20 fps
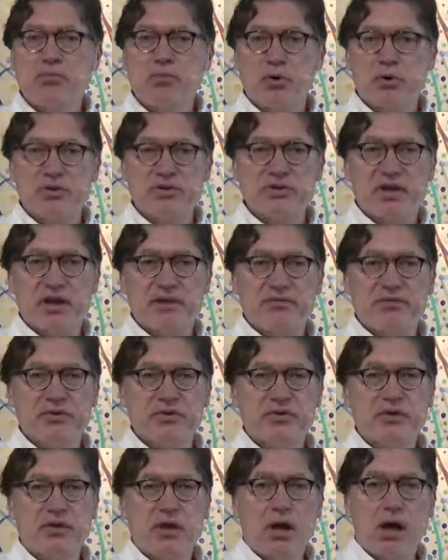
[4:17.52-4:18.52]

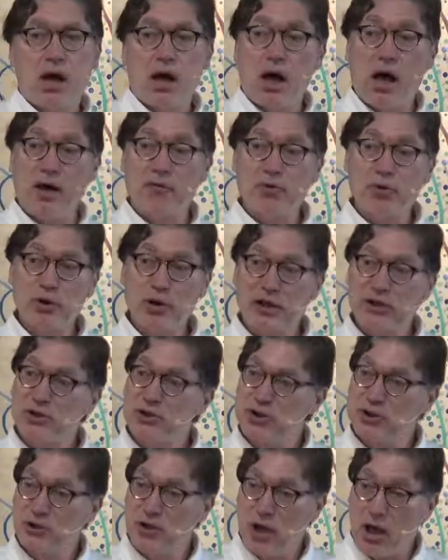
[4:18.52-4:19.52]
Bodhisattvas.
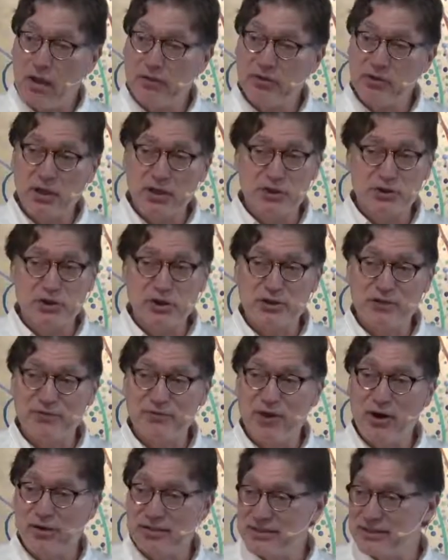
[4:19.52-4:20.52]

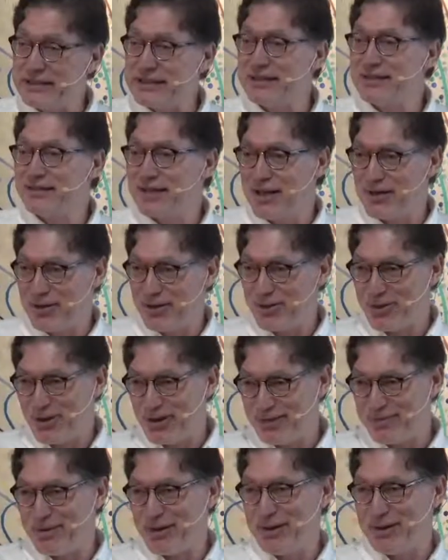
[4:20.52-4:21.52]
Avalokiteshvara. See, now I
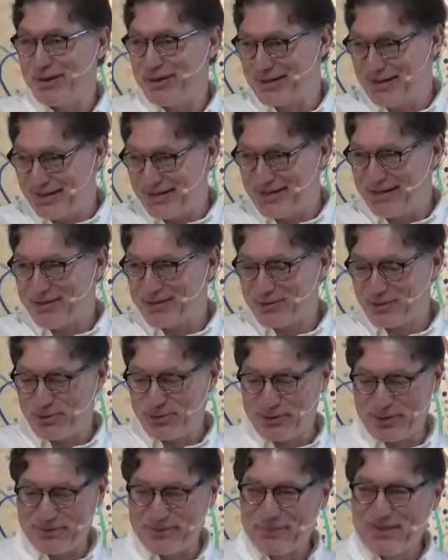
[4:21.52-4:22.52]
thought about it and I
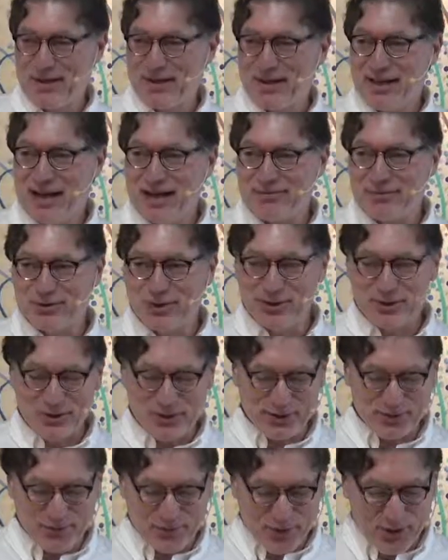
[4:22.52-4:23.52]
screwed up.
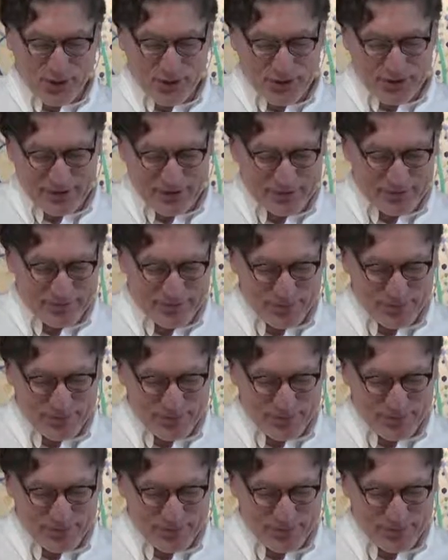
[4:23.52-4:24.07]
Avalokiteshvara in